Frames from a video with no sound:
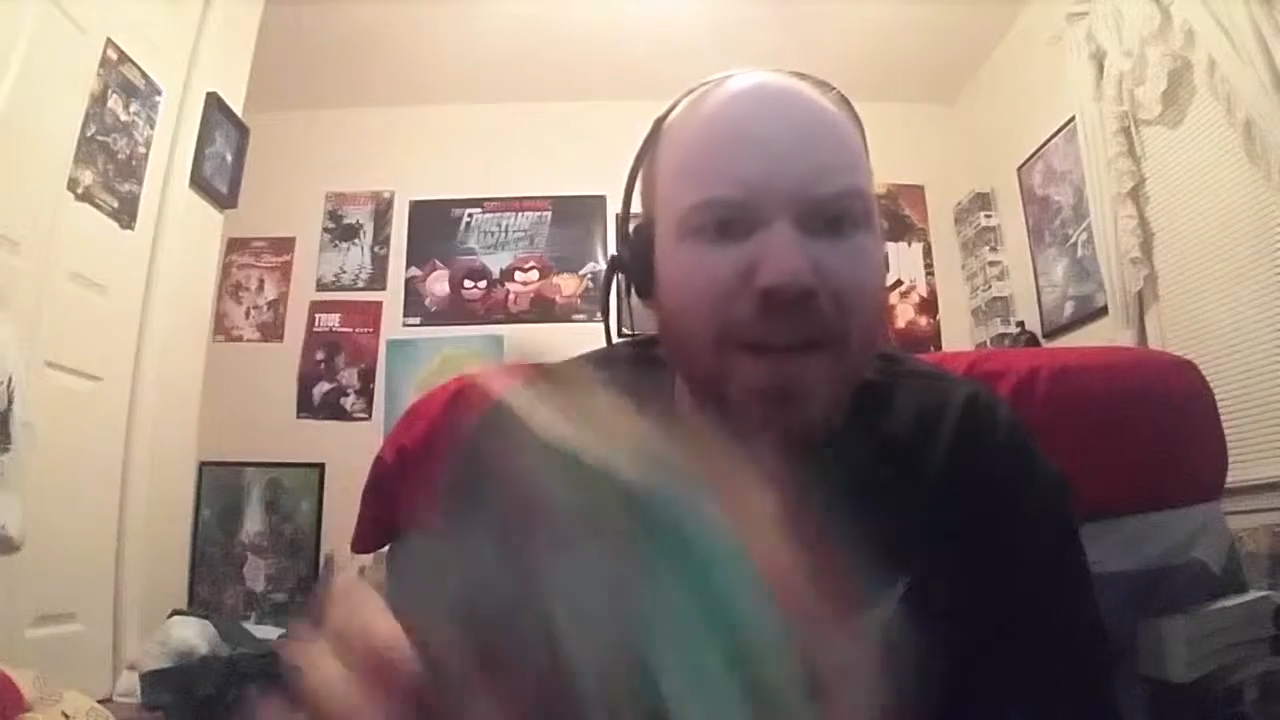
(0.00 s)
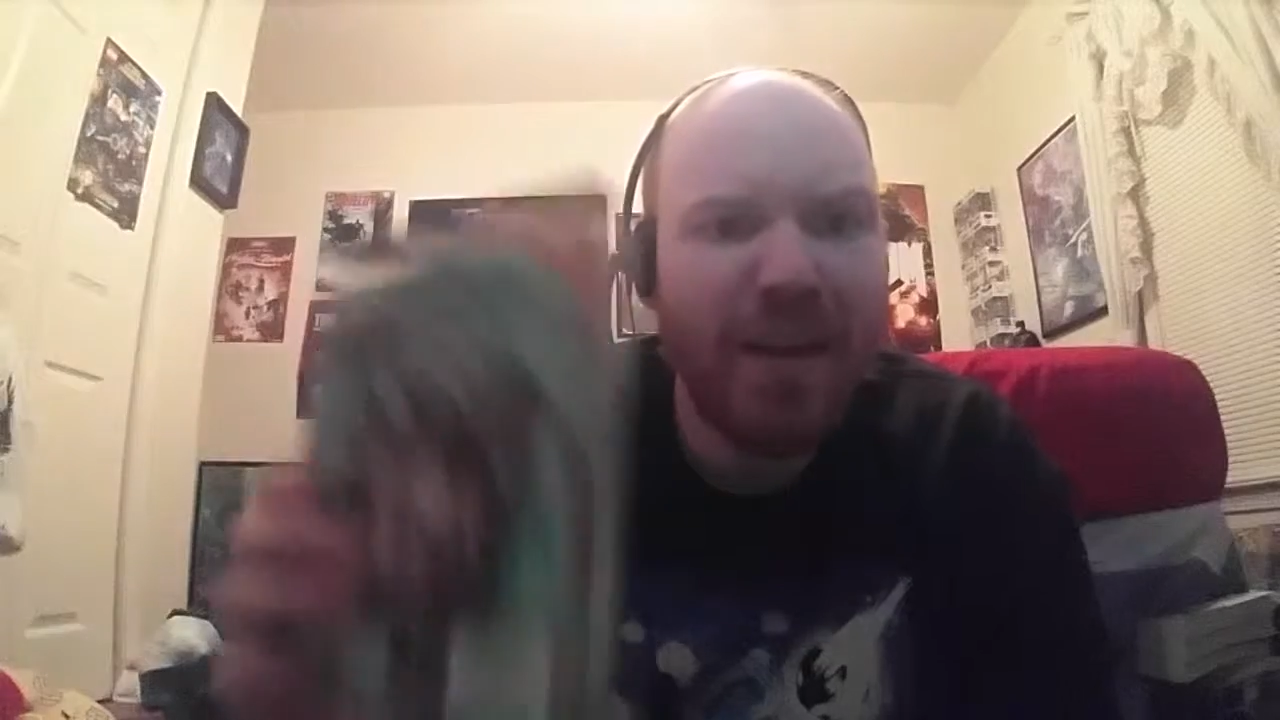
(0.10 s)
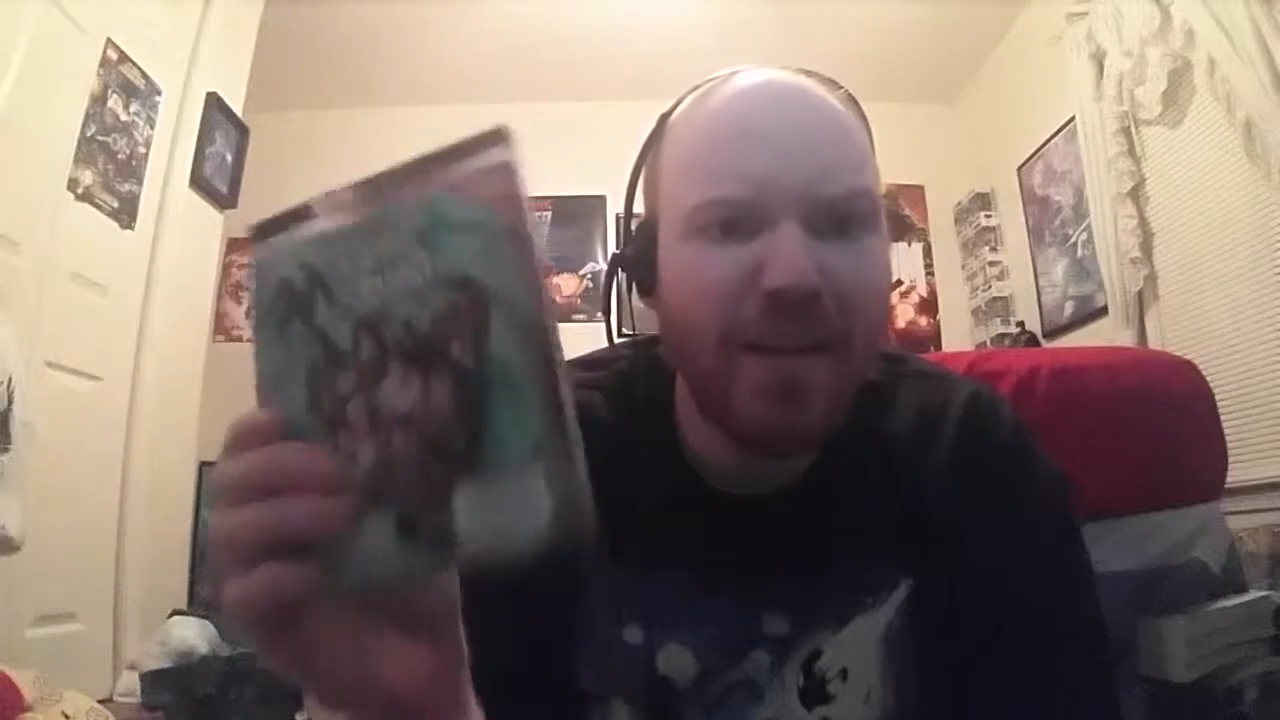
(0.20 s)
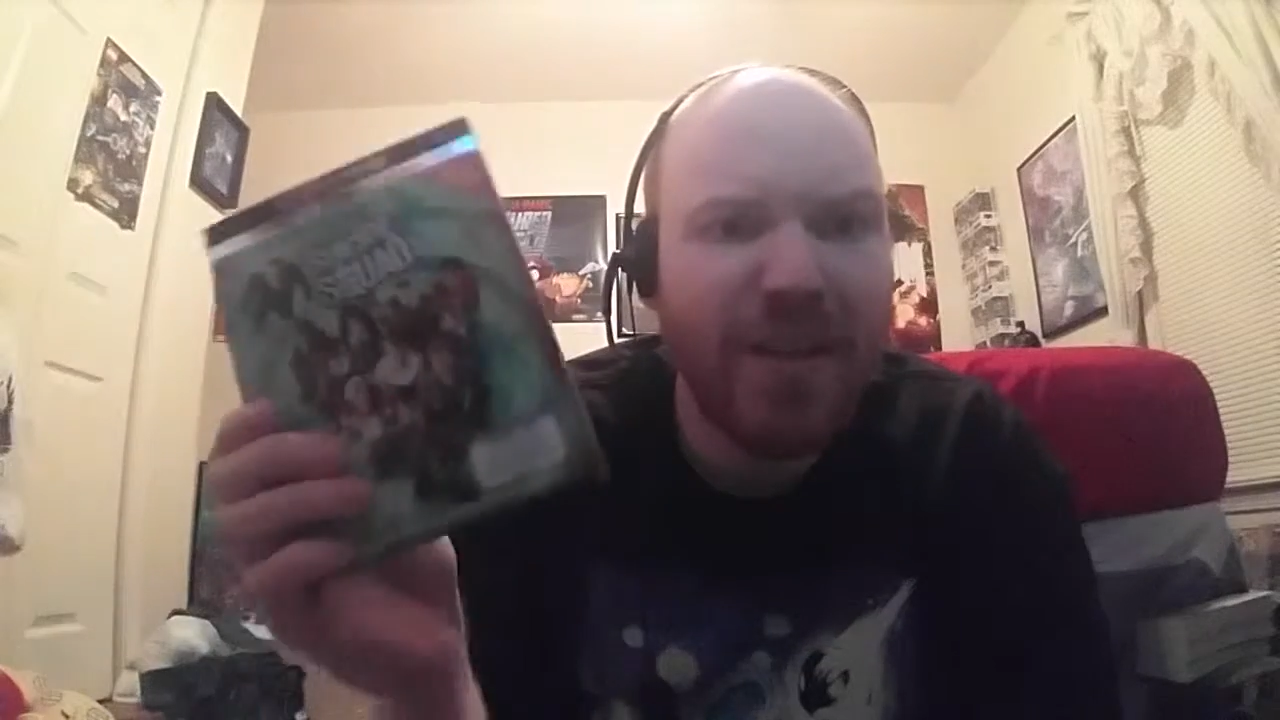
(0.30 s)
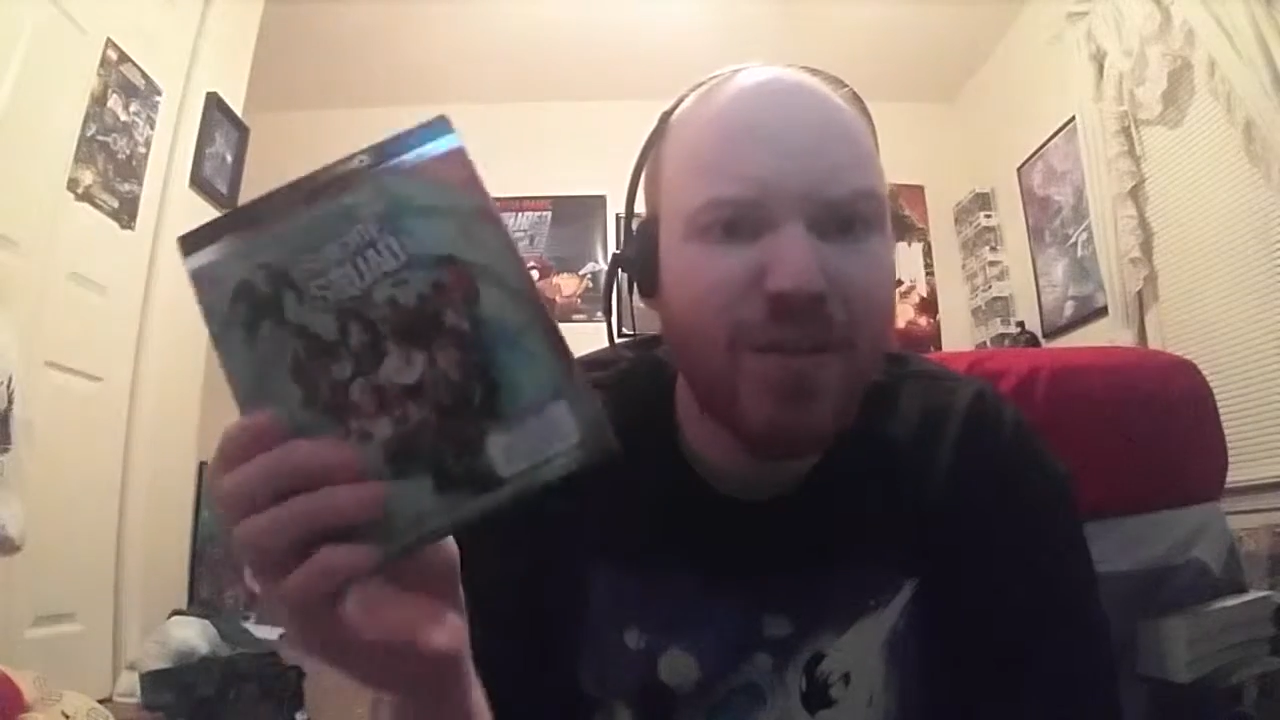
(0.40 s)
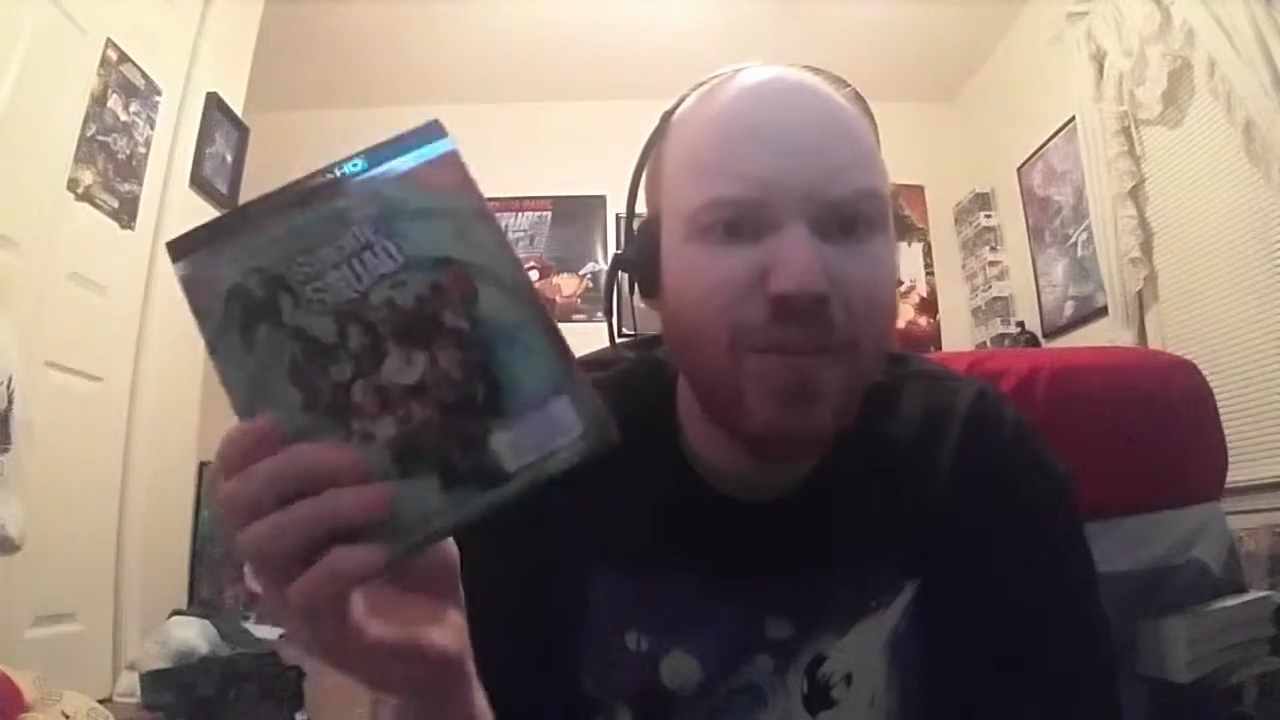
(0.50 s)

out of your